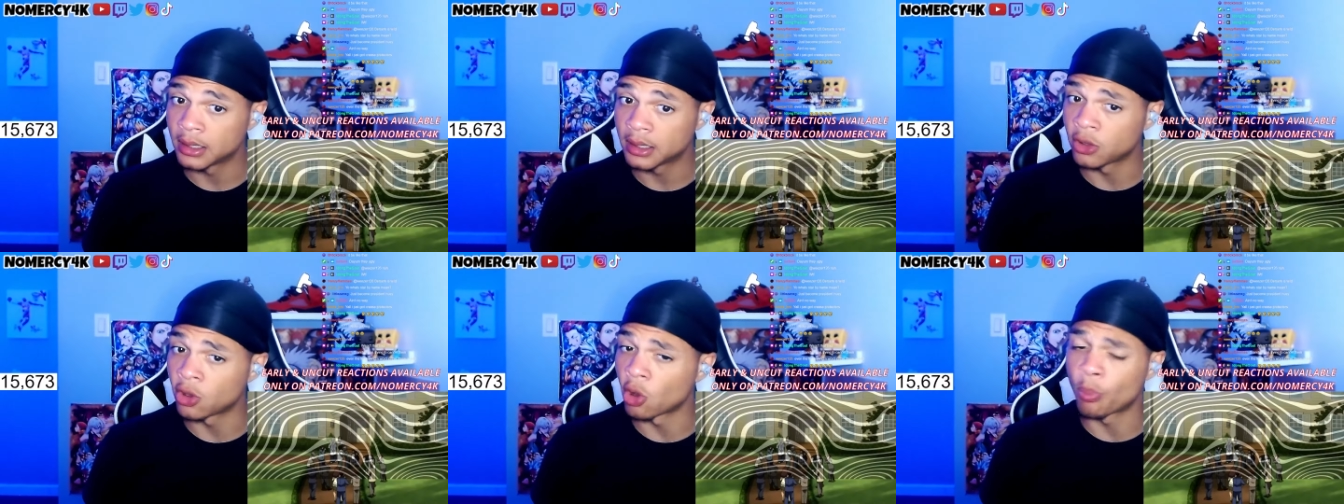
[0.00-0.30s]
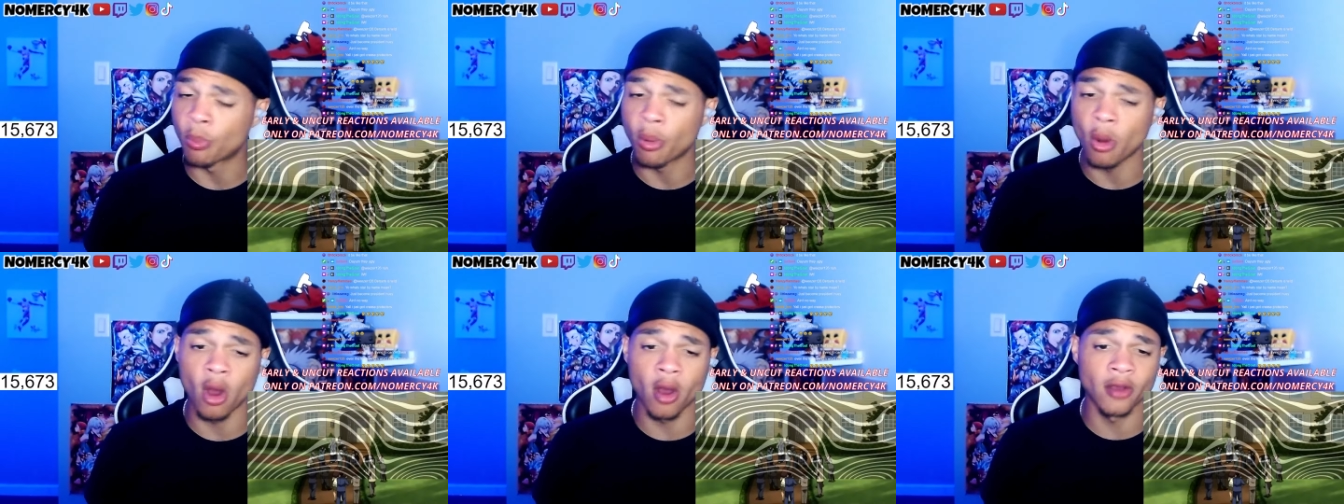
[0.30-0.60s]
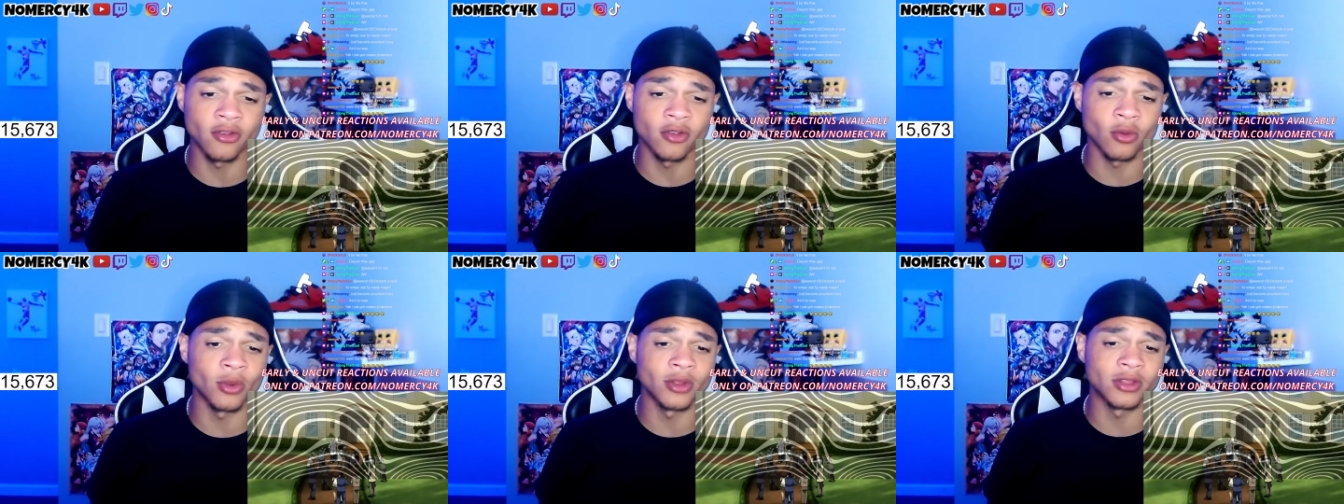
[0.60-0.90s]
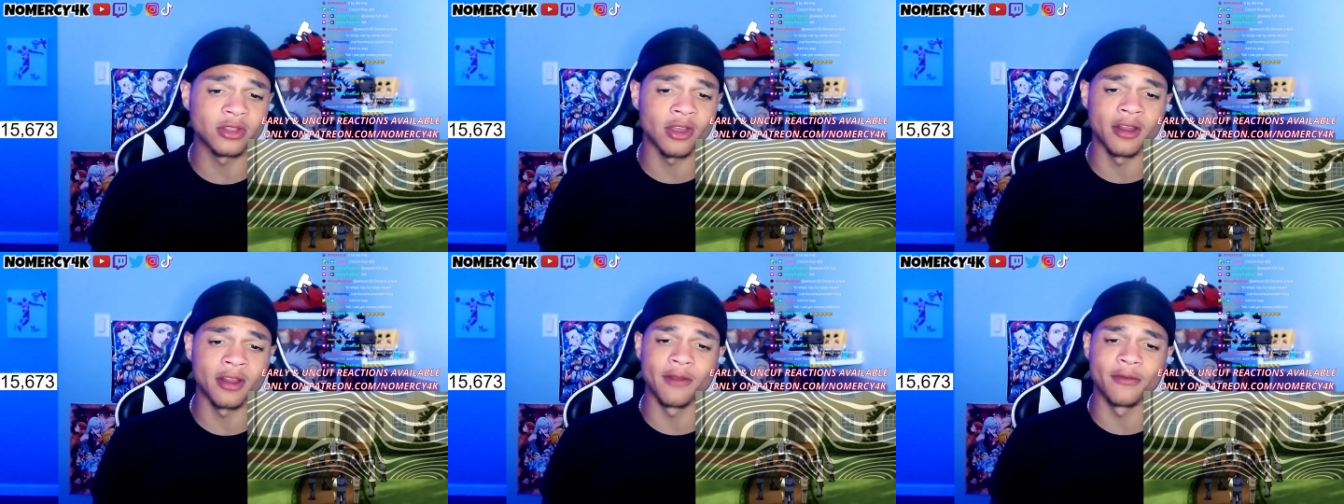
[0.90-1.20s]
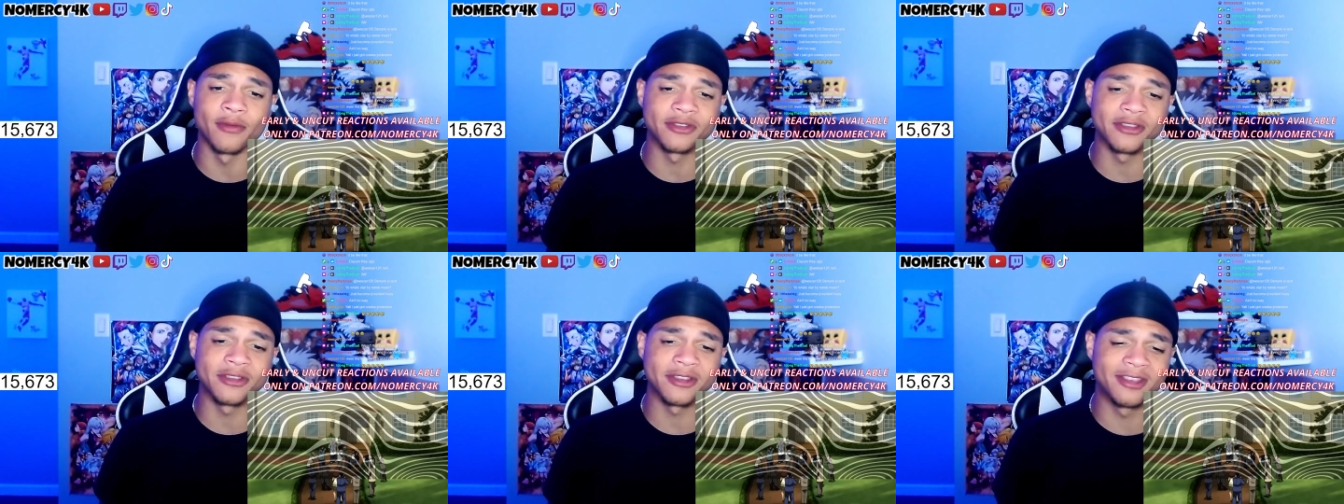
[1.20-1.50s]
Yo, pause on what
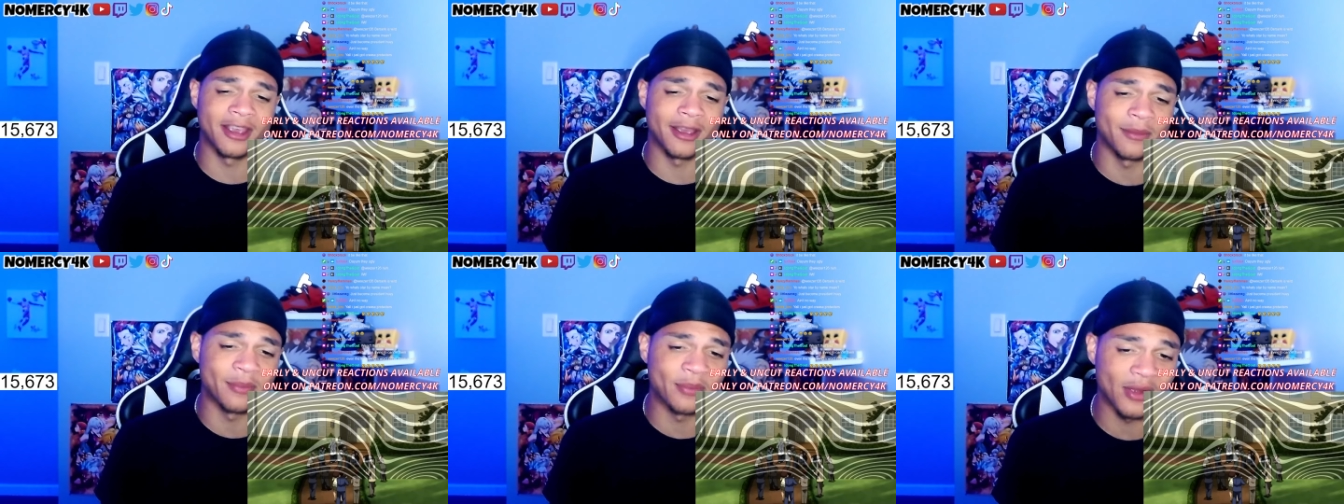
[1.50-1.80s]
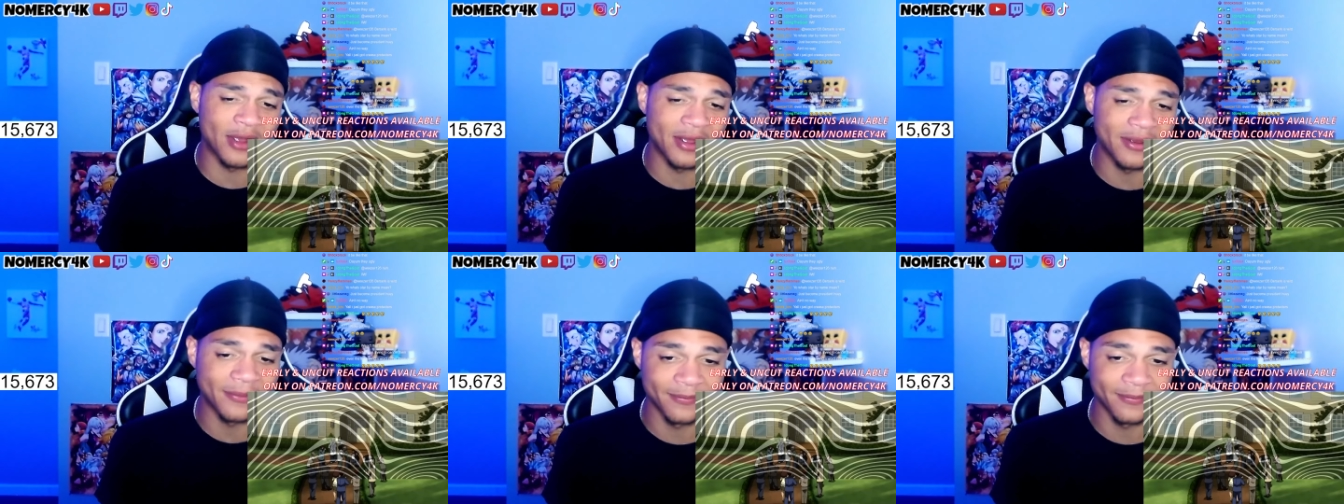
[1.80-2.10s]
Thugnificent said, bro.